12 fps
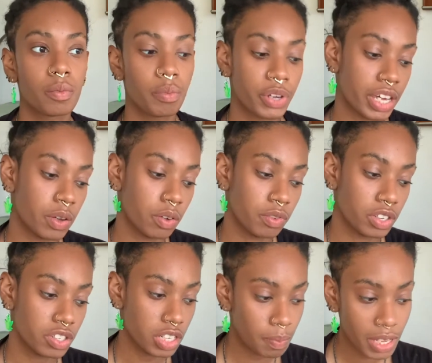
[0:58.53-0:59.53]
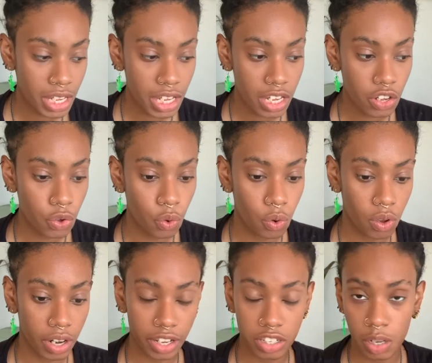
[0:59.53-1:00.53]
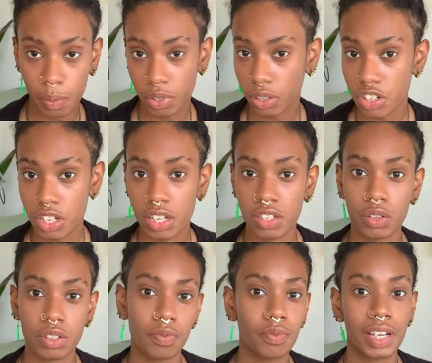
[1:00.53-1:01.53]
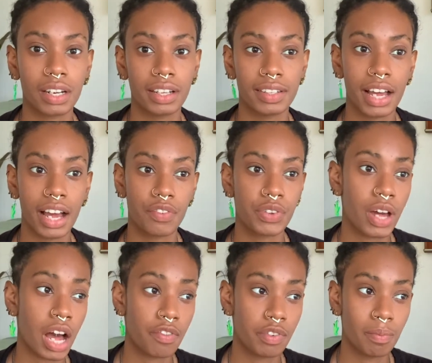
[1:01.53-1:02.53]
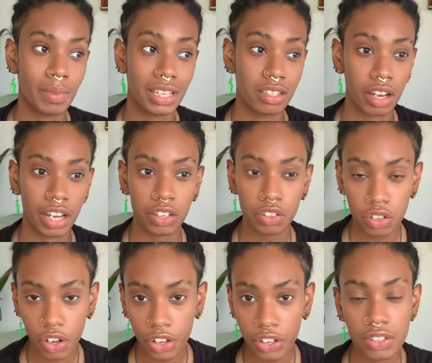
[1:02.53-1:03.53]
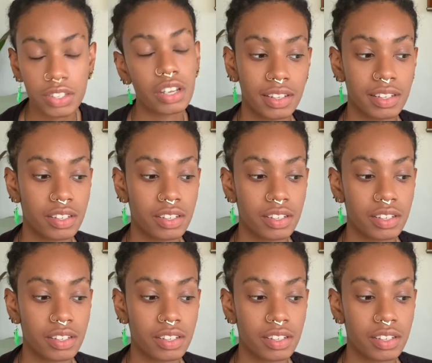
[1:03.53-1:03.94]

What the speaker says: booking with your GP or like a dermatologist or something like that if you haven't been diagnosed. This